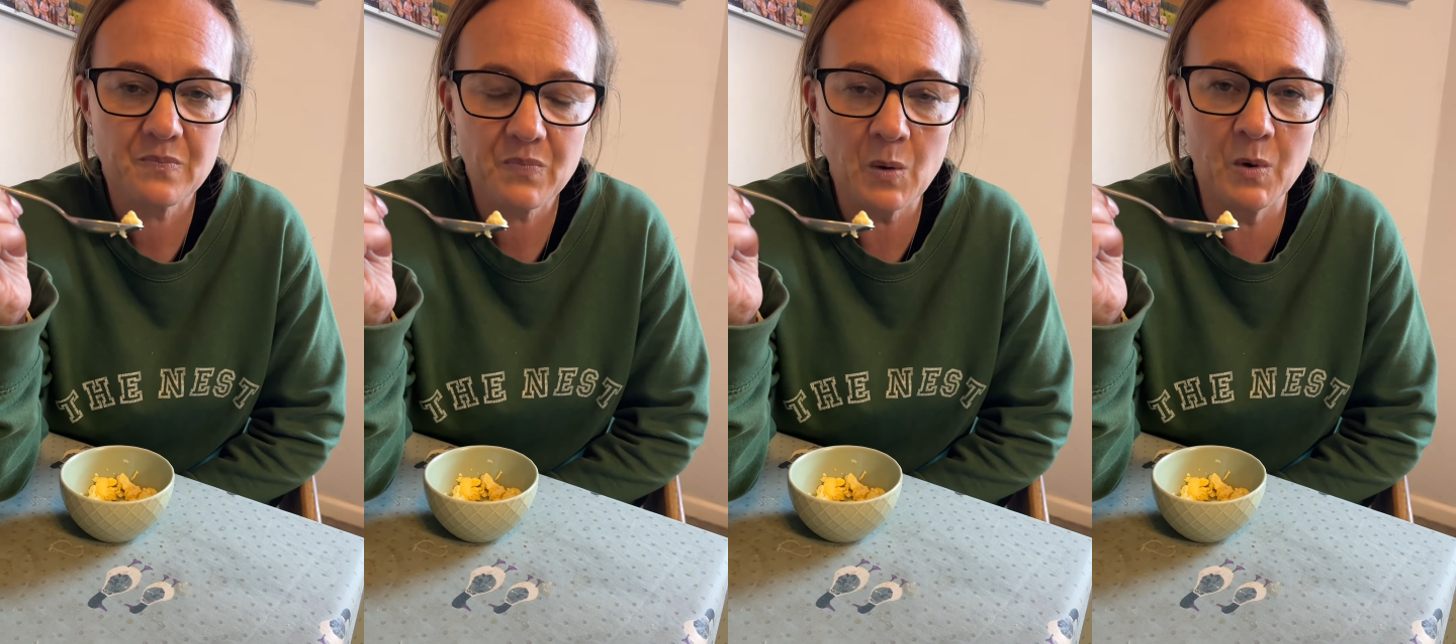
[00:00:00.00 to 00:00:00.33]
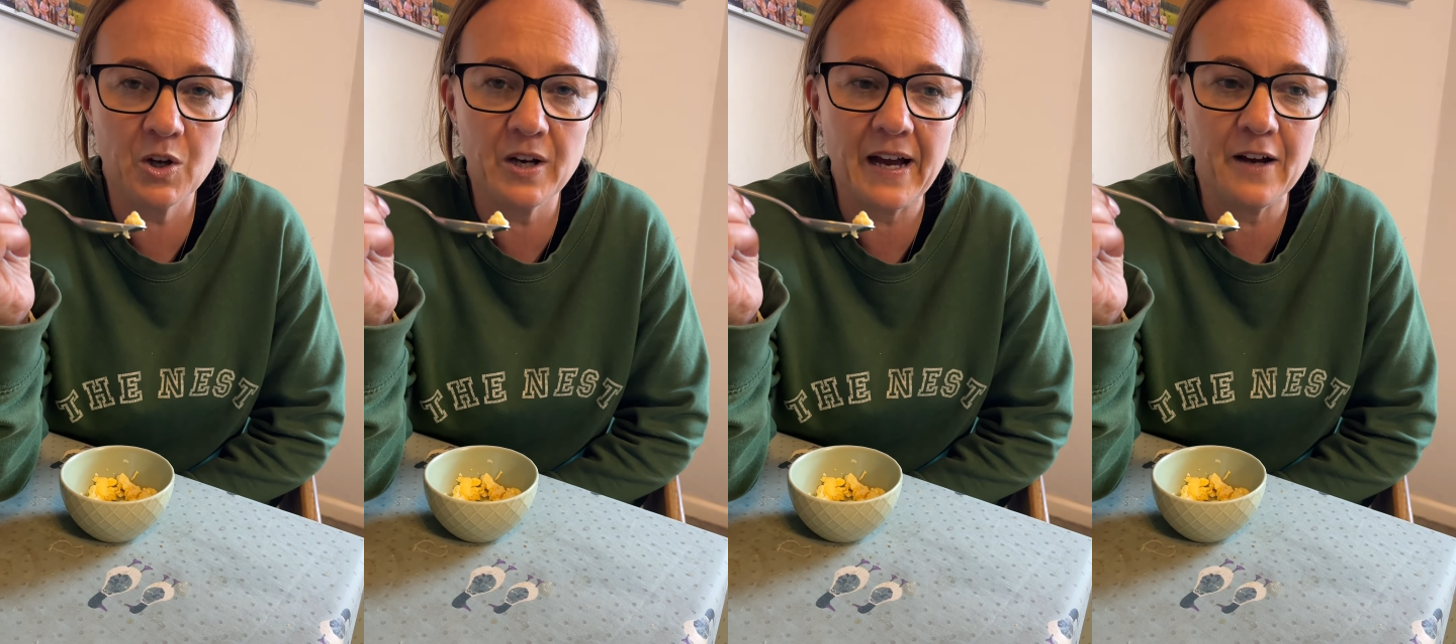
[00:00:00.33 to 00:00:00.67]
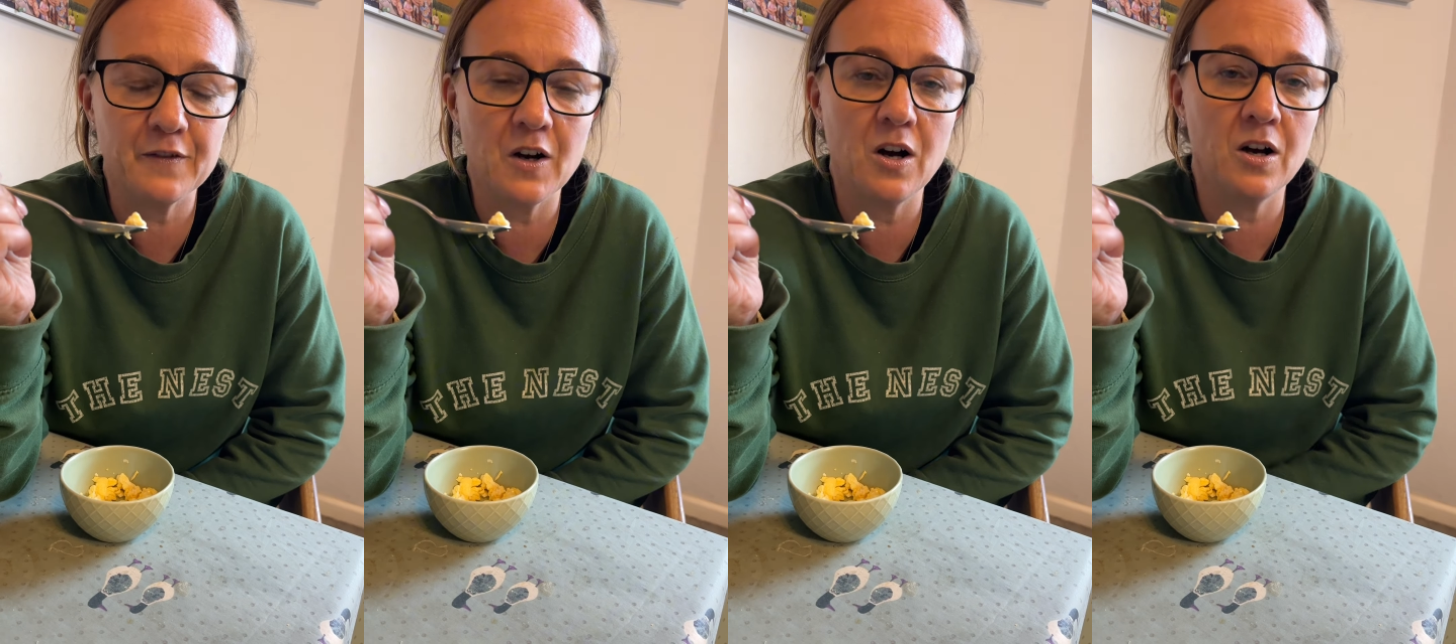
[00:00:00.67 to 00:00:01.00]
We're going to have
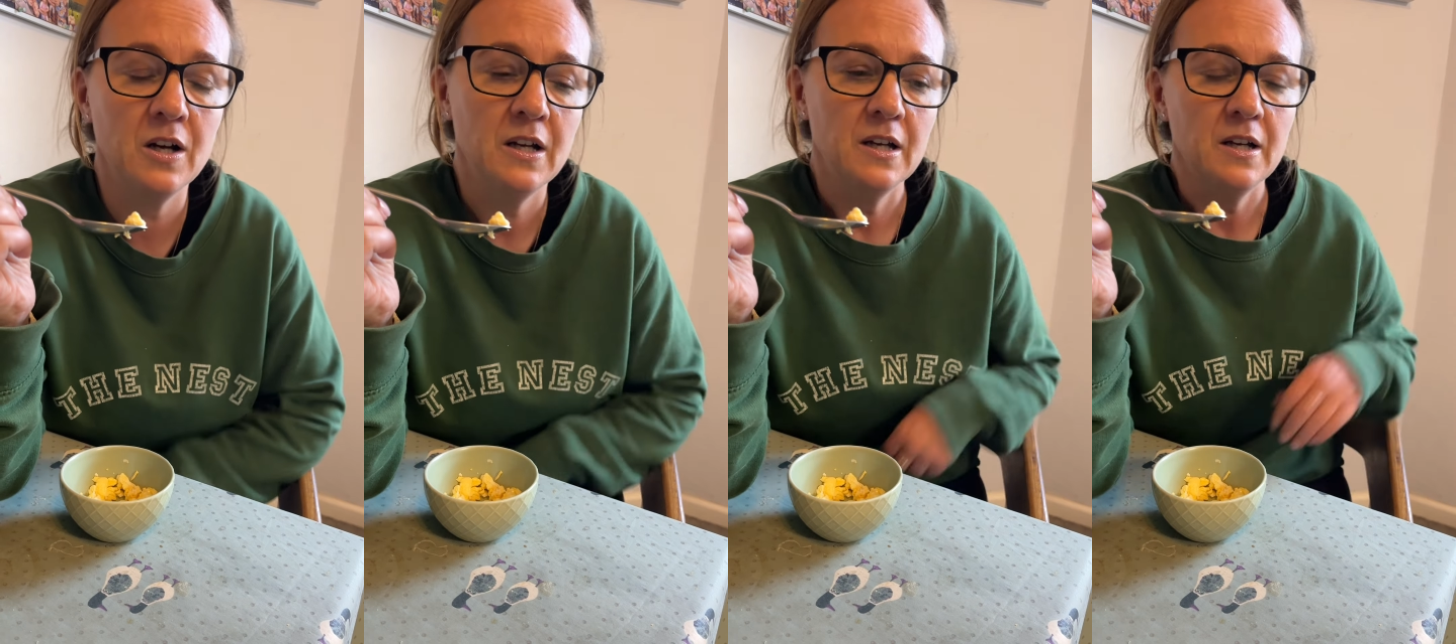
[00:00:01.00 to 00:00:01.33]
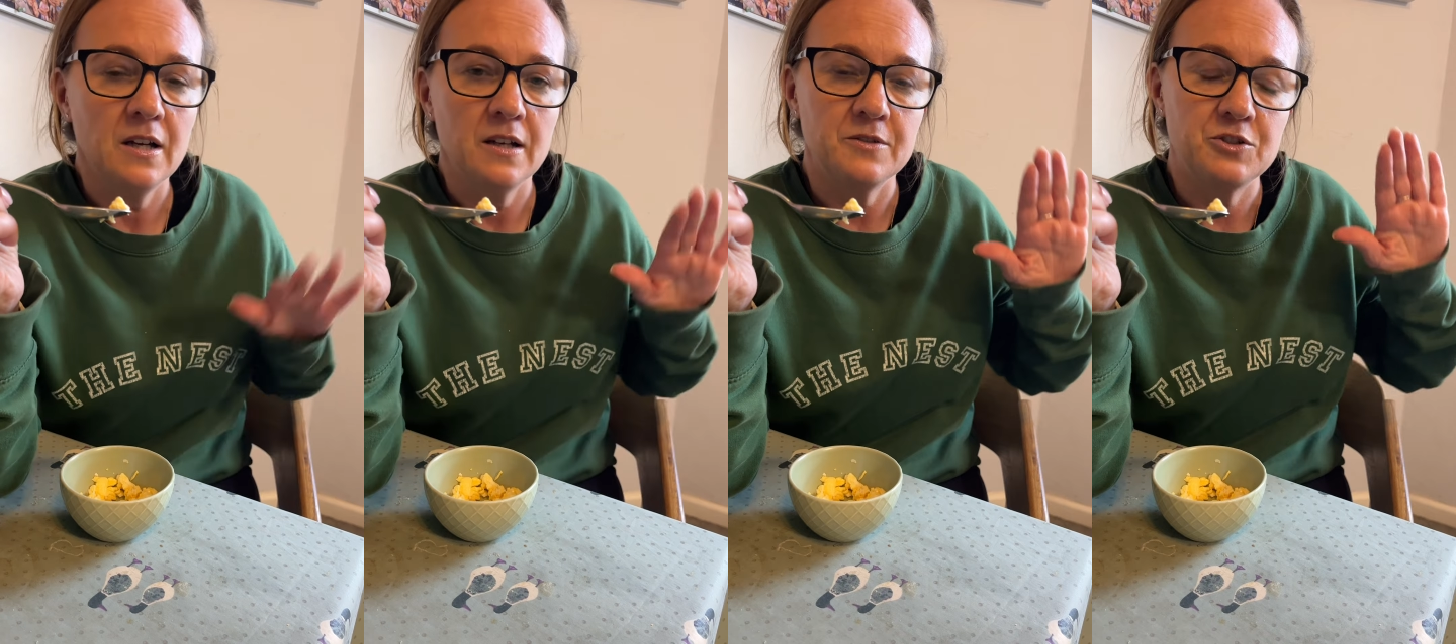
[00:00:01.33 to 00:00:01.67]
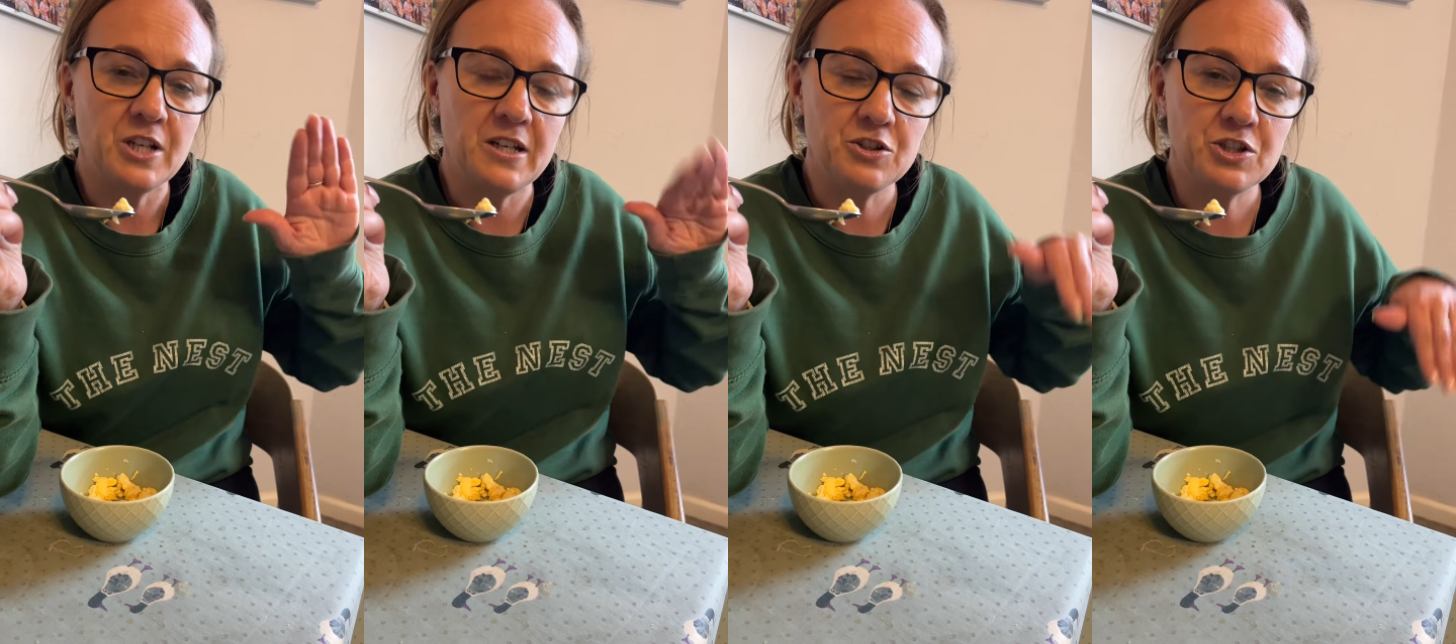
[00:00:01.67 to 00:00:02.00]
our
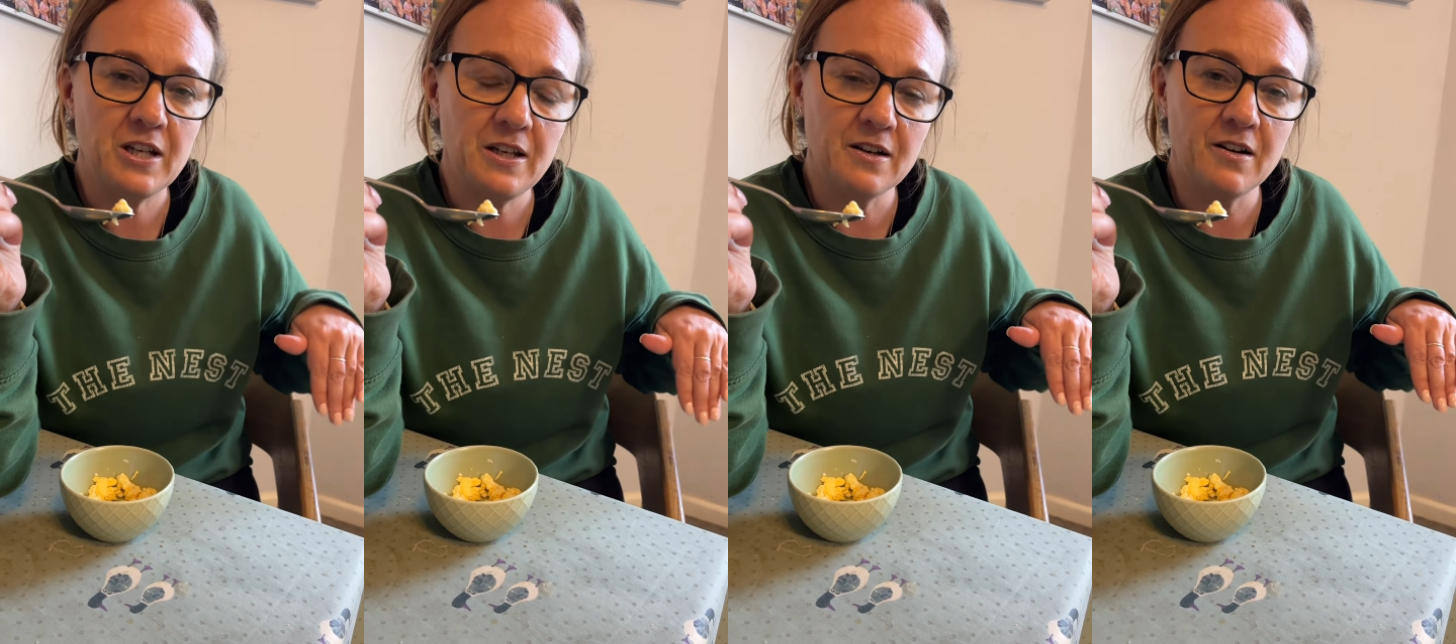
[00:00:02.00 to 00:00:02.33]
cheat sheet,